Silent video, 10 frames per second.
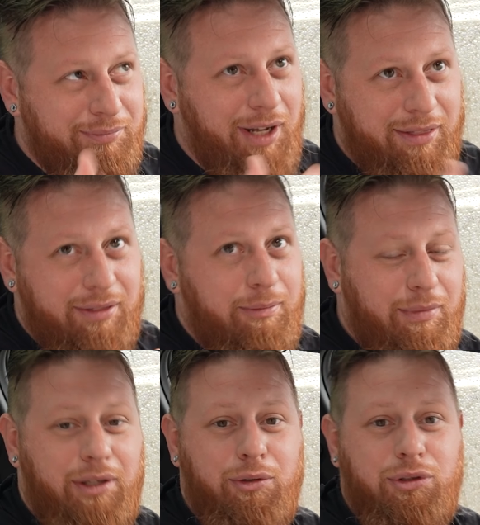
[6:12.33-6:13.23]
Not
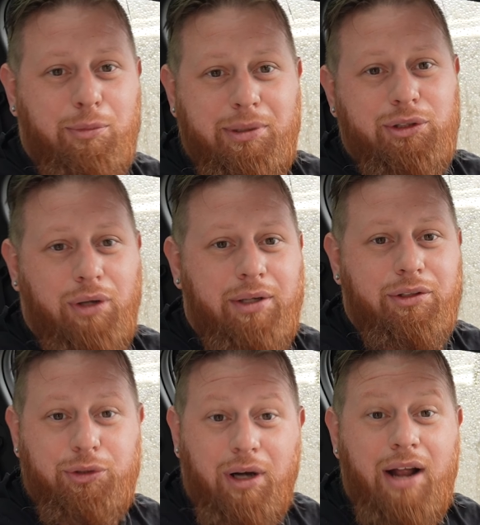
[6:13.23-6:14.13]
that you should be trying
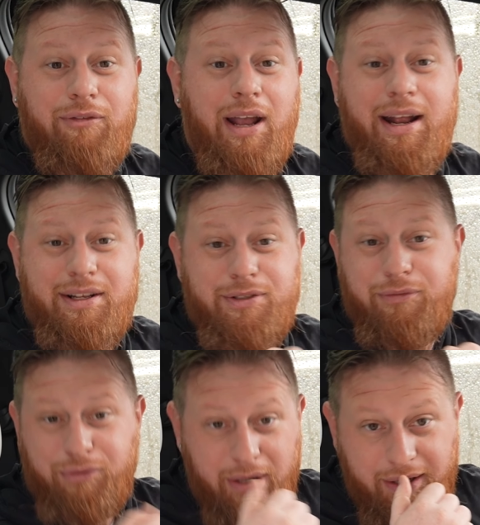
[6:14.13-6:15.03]
to drive
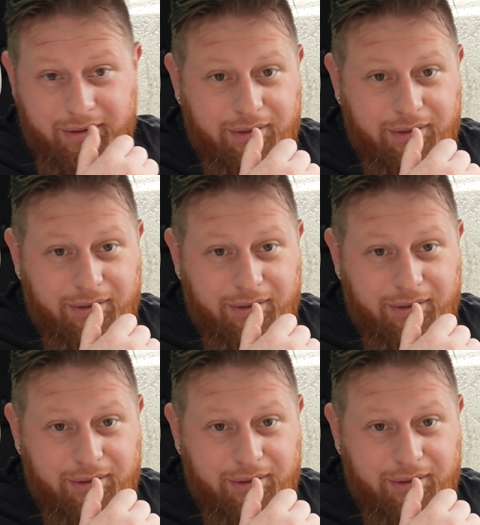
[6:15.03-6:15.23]
hands-free.